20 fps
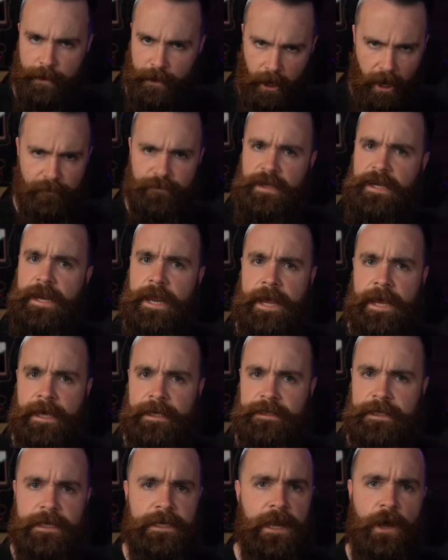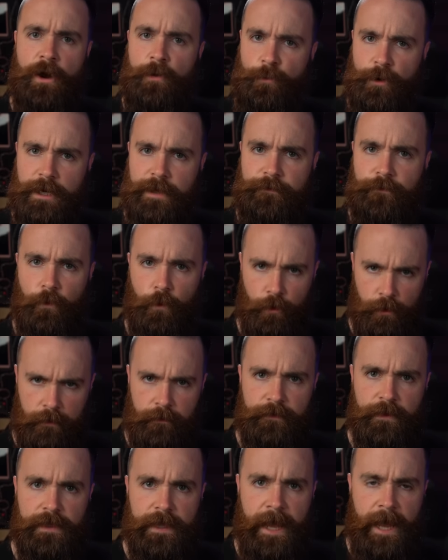my coffee in hand, now I'm ready for
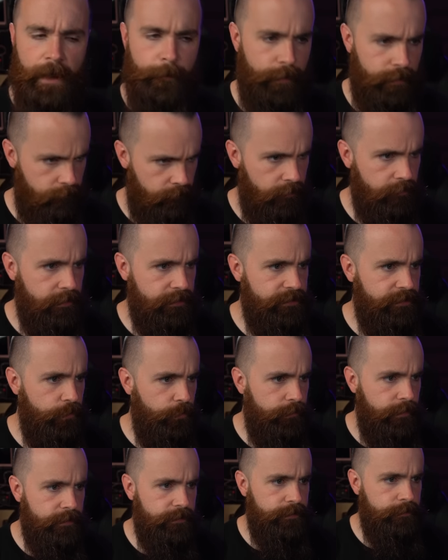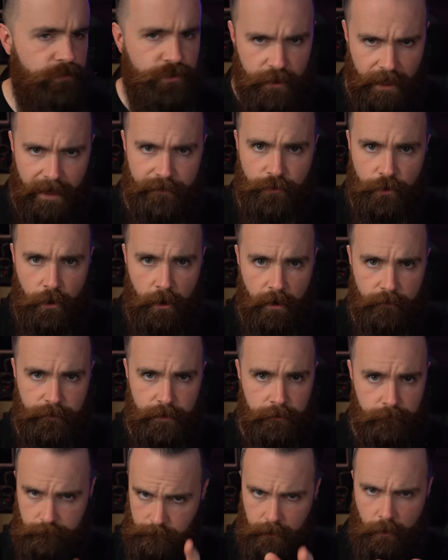the lab. Let's do this. Do you have your
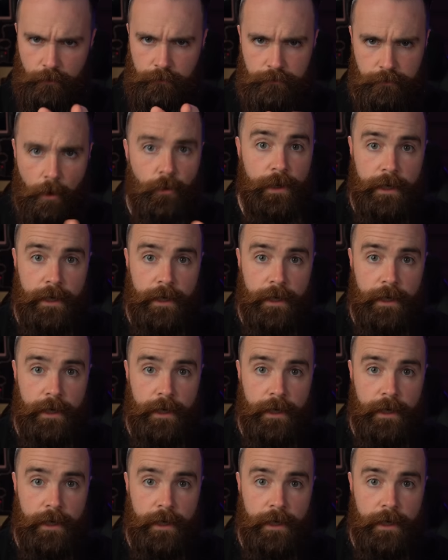coffee? Go, go